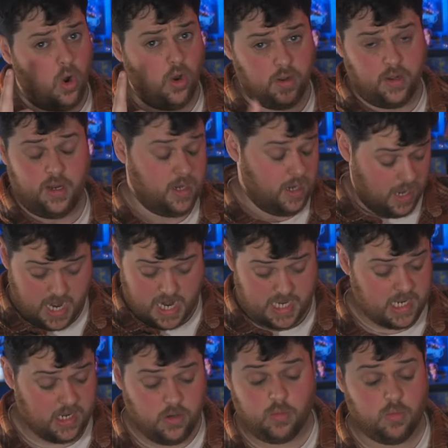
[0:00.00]
1.
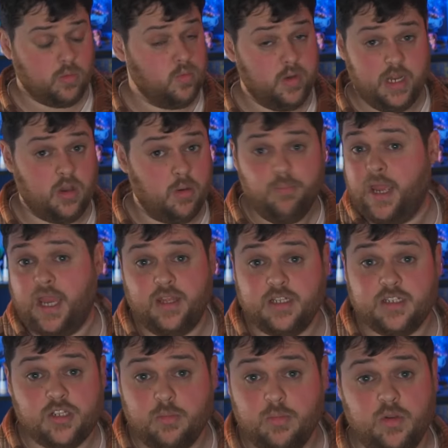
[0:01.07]
I cannot really compare
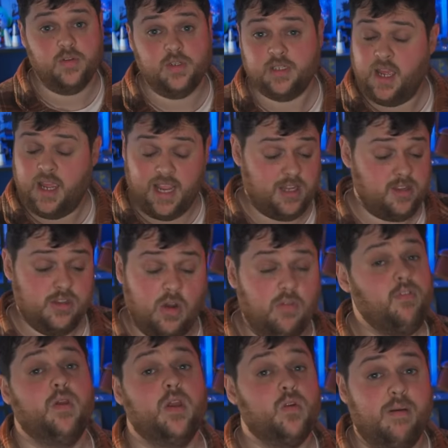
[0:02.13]
these two movies. It's
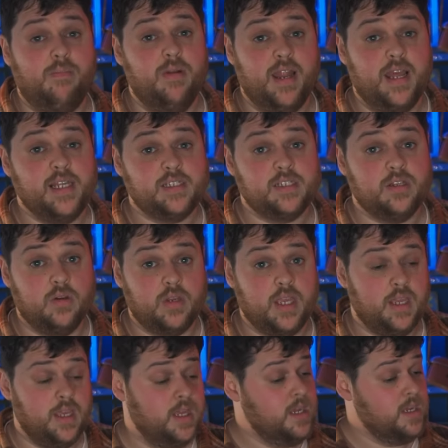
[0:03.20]
not very Gremlin-esque,
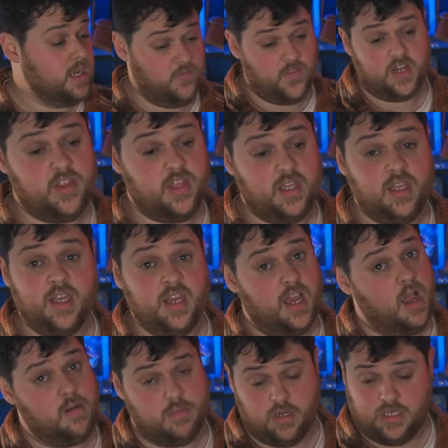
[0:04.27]
okay? If anything,
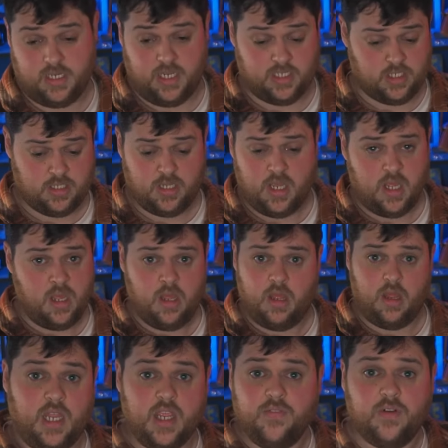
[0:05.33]
I'm going to say it's
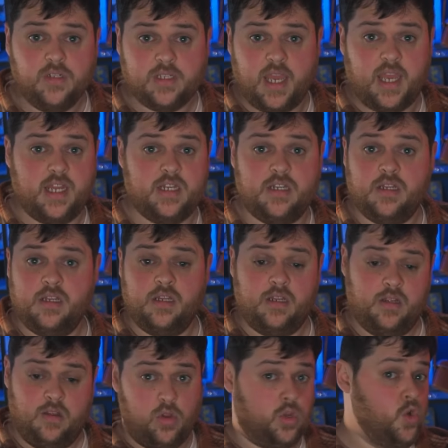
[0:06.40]
Evil Dead,
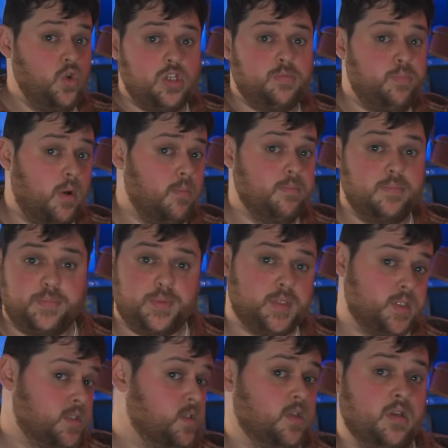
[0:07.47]

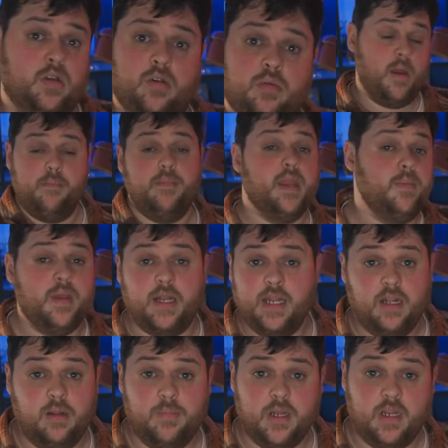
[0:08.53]
Goosebumps, maybe a
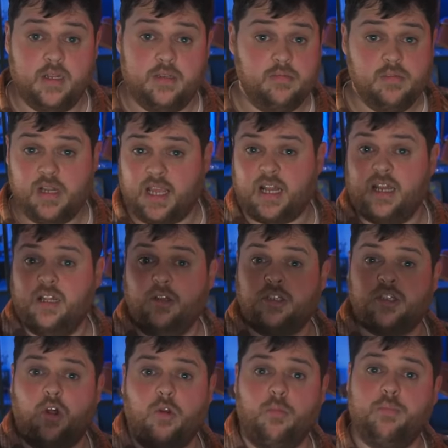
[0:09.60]
little bit of like a
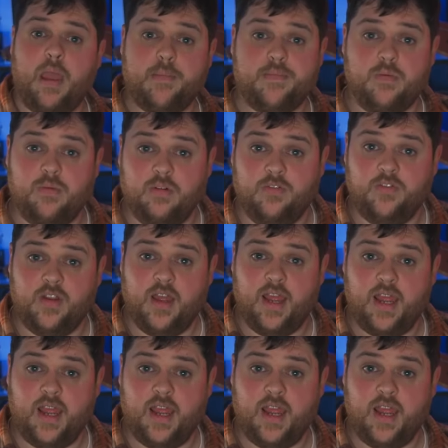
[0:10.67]
little salt and pepper of